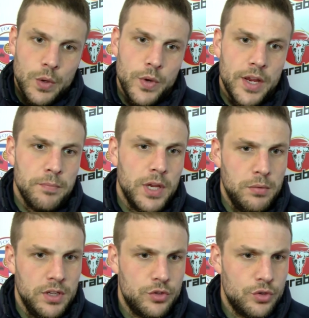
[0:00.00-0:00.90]
we had
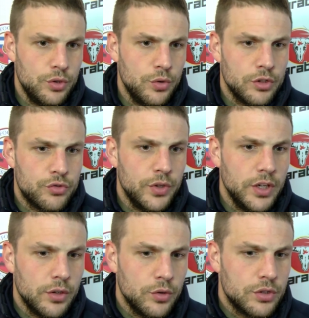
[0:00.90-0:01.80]
maybe two or
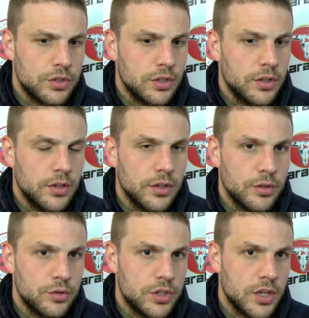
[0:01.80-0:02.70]
three
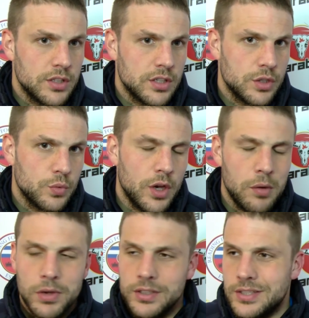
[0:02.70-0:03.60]
good chances as well.
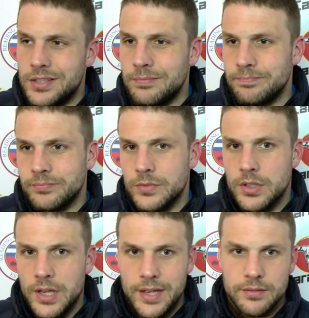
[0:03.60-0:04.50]
But
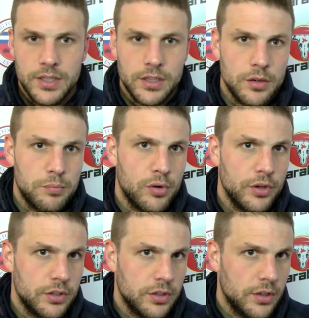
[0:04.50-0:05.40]
I think a
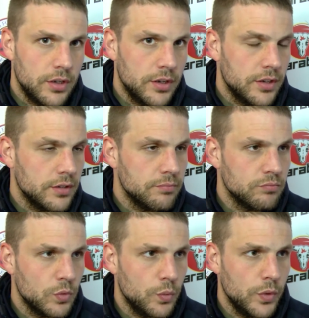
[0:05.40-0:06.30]
point,
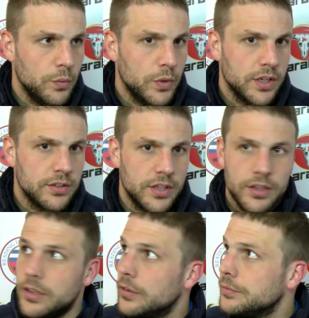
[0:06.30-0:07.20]
we can
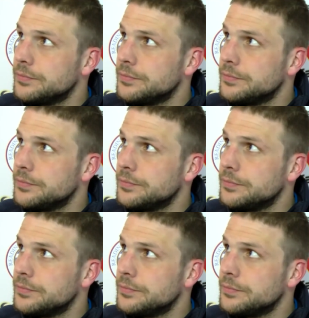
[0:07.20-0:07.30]
take it.